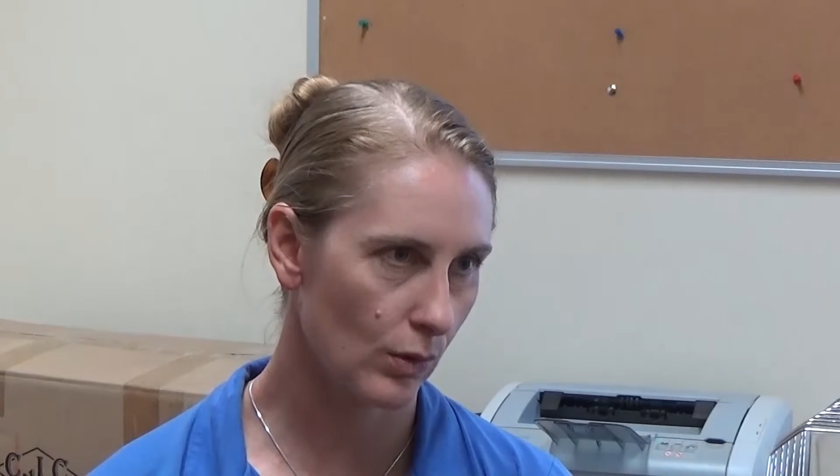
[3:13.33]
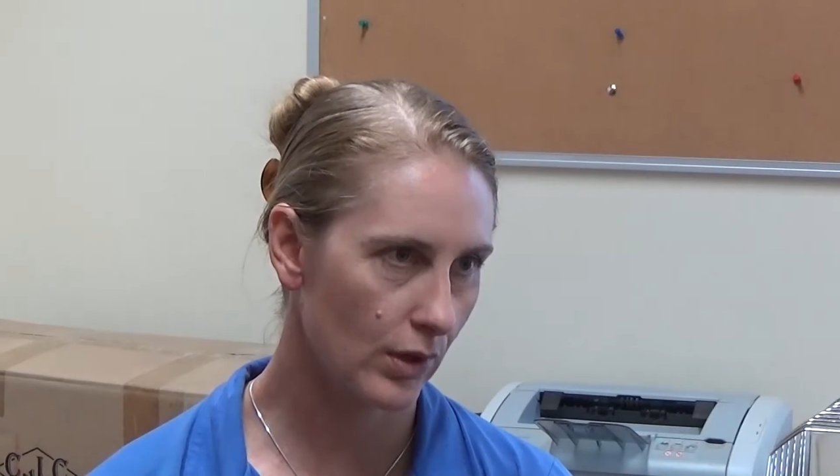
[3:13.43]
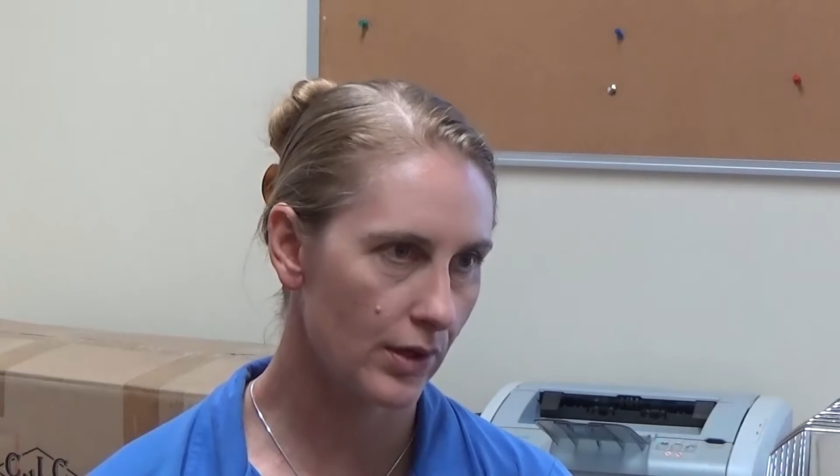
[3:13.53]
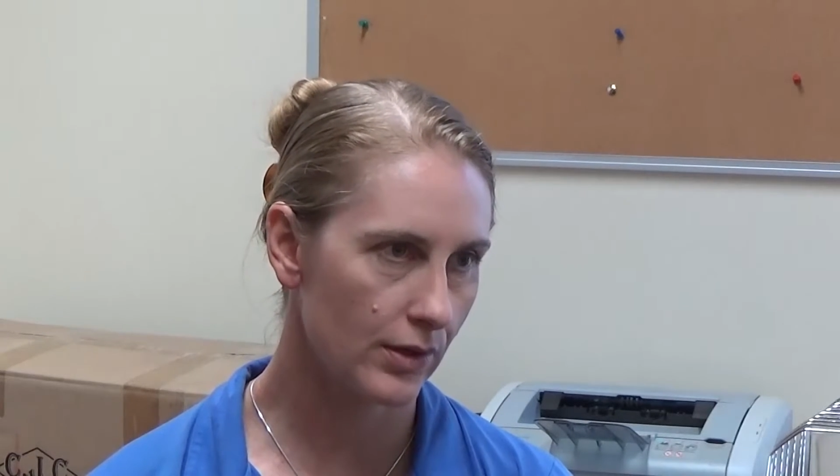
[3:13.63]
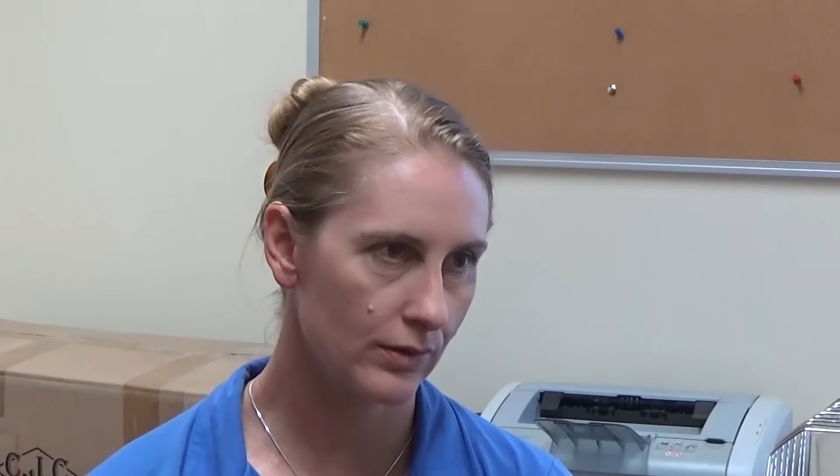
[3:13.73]

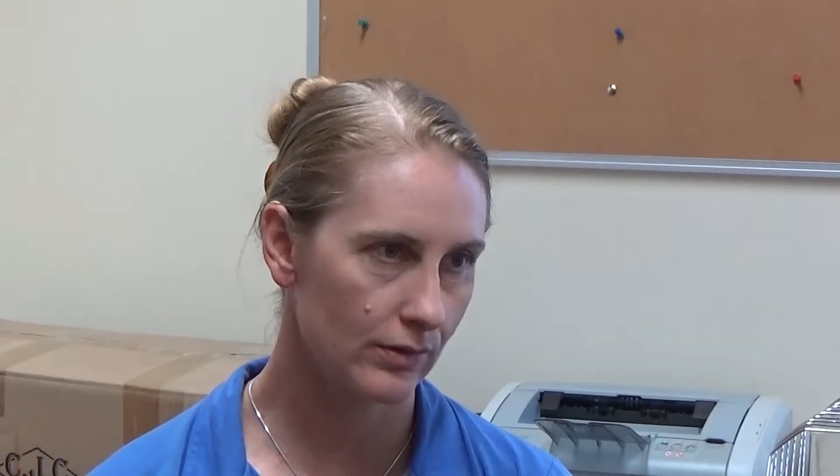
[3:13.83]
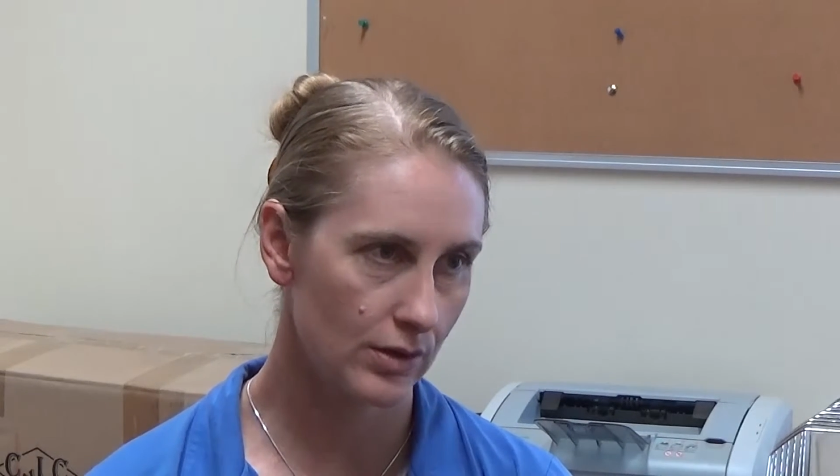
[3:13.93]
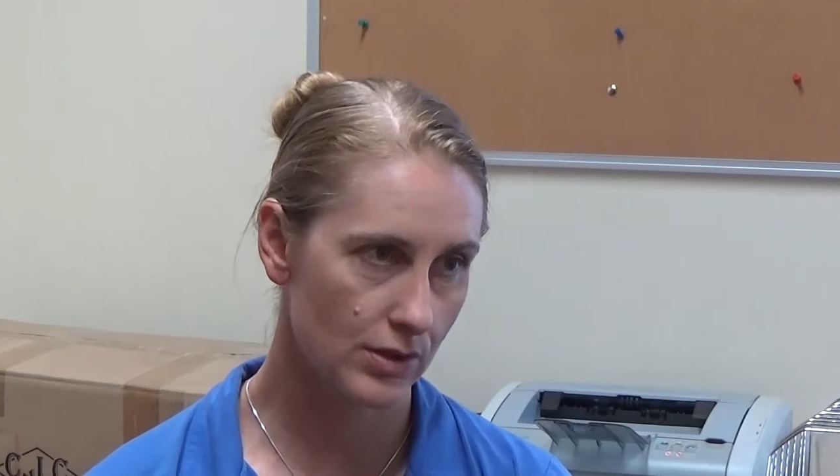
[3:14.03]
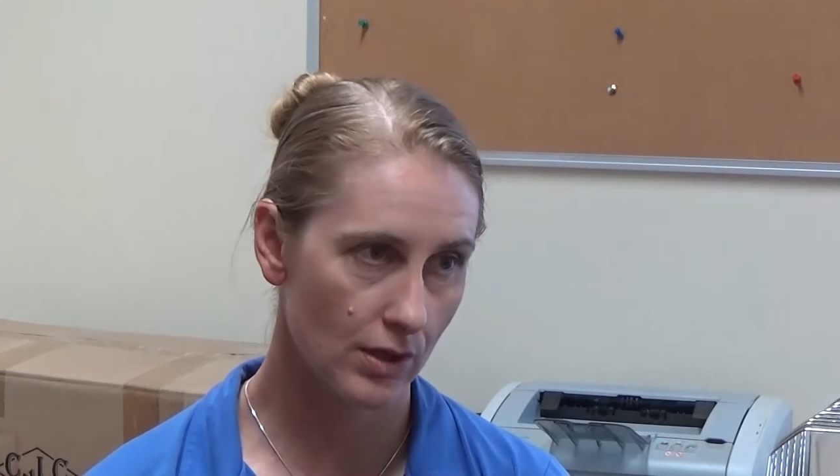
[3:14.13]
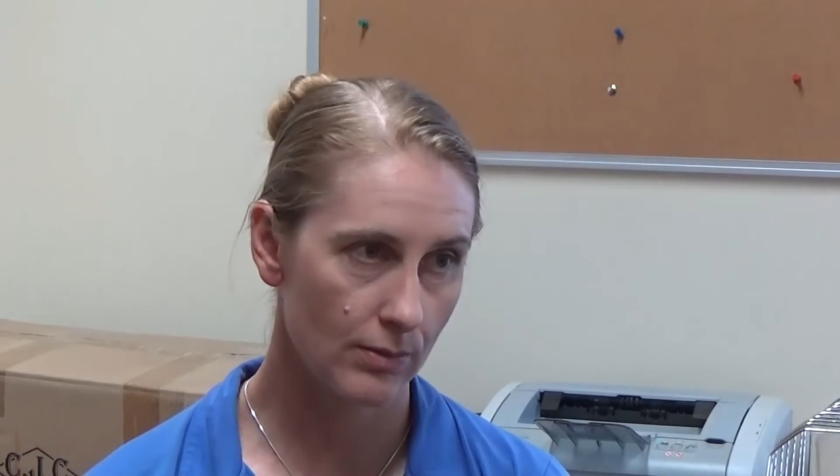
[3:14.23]
although
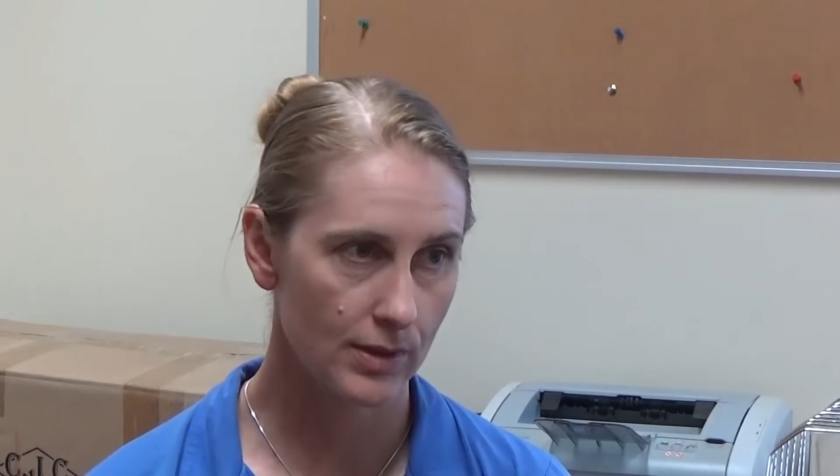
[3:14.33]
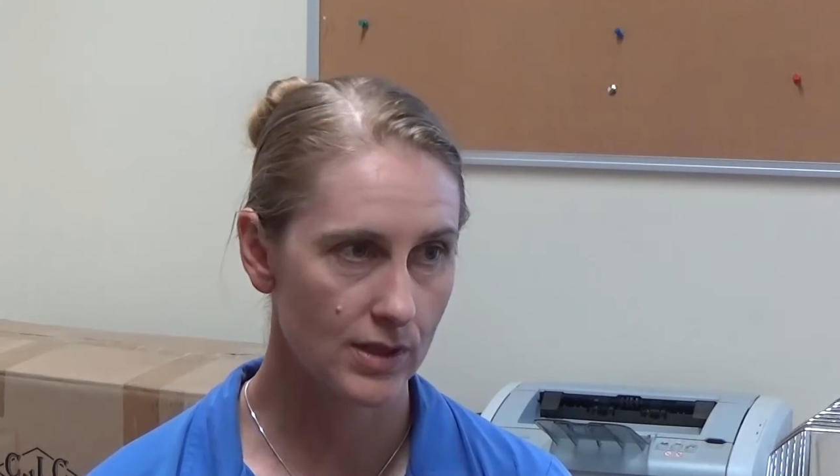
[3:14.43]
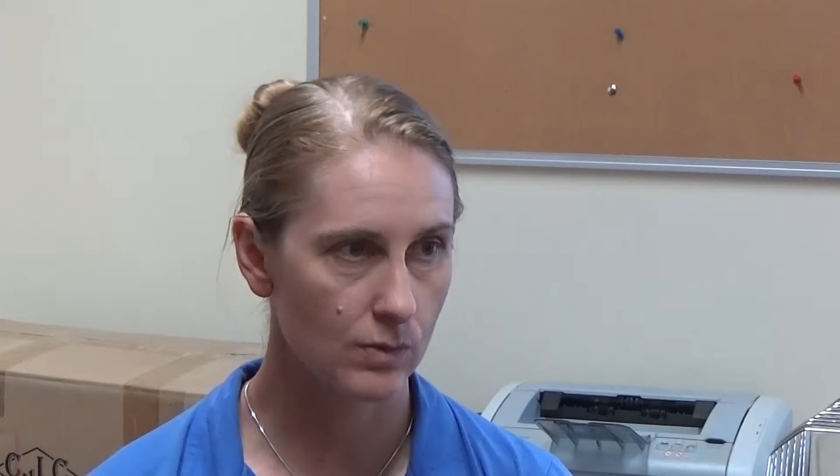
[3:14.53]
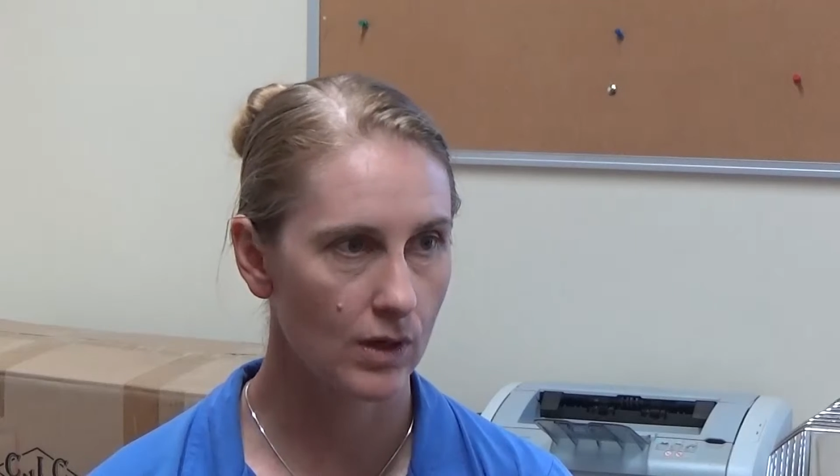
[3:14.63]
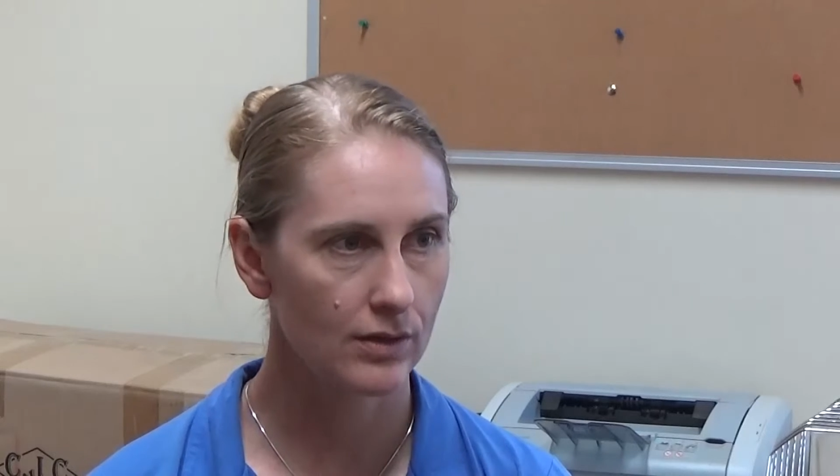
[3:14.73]
Utopia
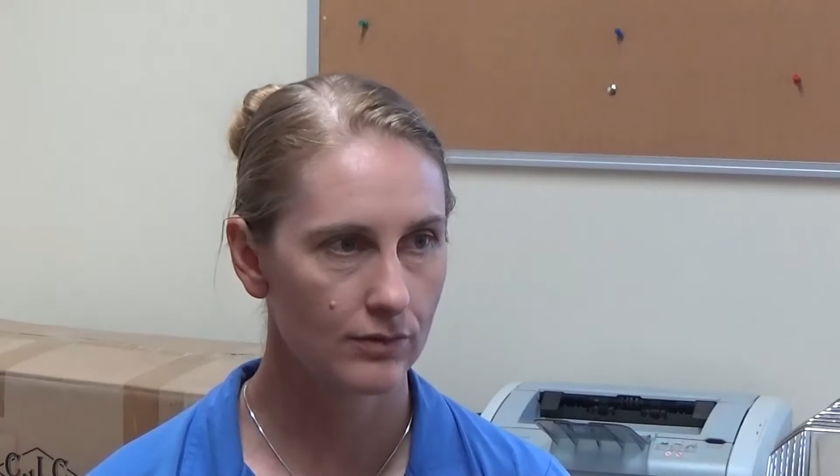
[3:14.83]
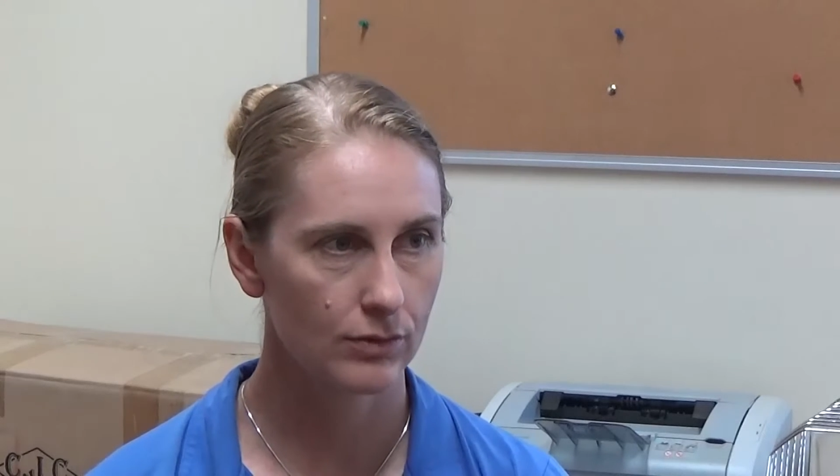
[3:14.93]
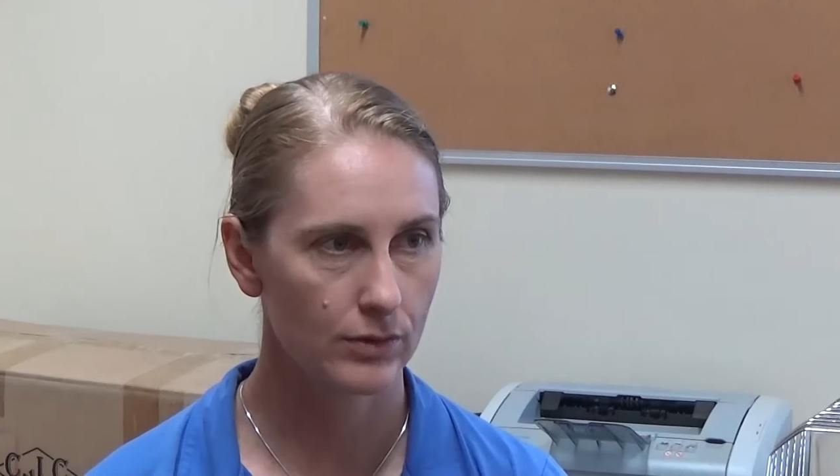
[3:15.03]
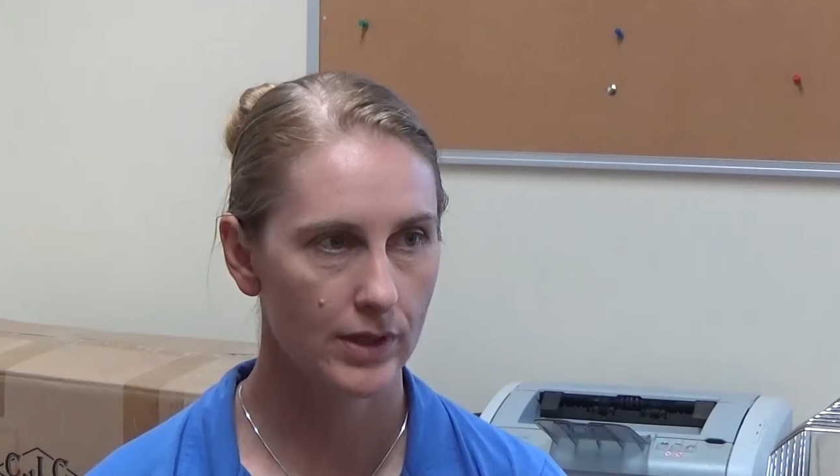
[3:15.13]
is wonderful,